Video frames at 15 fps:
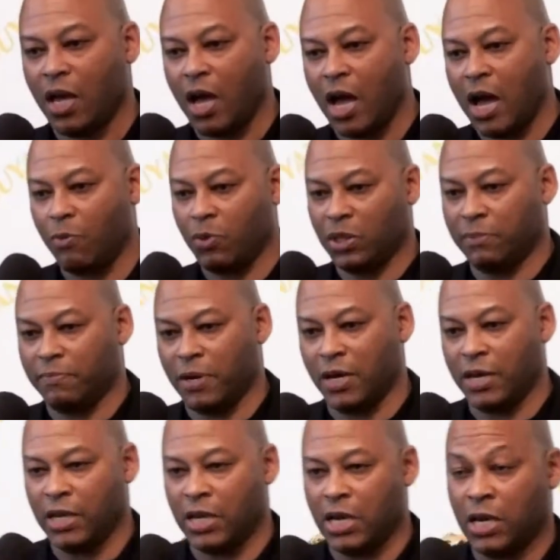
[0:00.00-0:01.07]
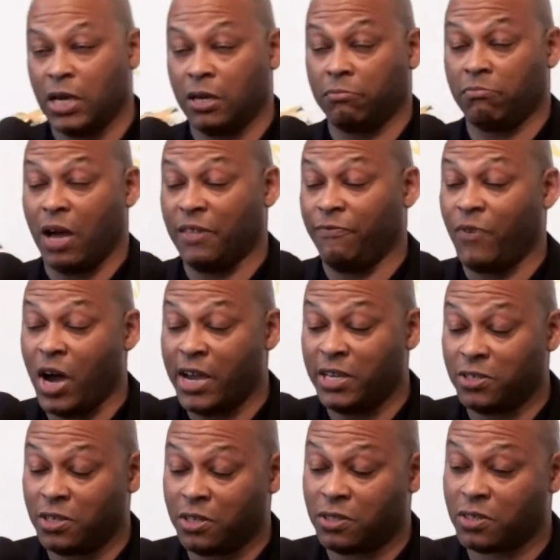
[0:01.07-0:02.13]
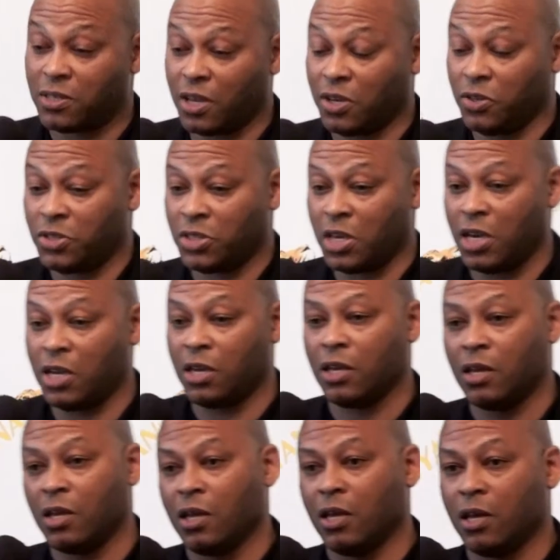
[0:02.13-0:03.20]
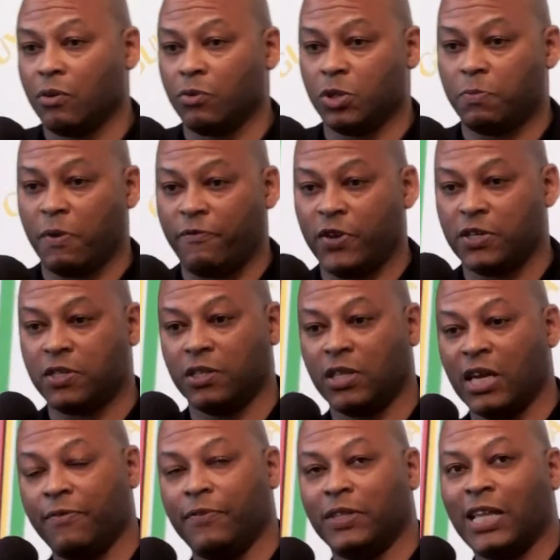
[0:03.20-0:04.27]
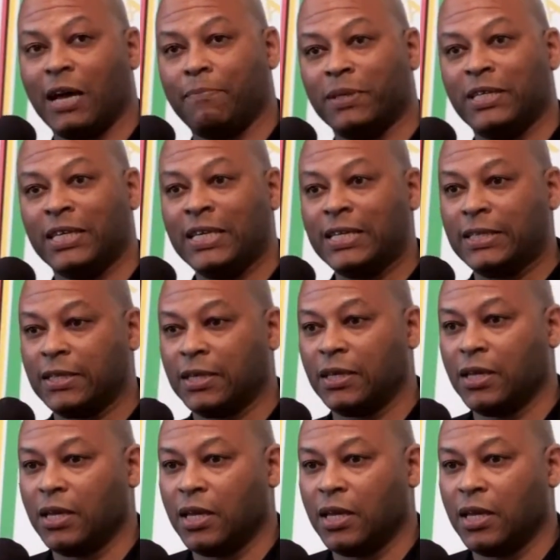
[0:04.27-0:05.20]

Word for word: Uh, one of my uh, advisors, I could say, was Professor David Dabydeen,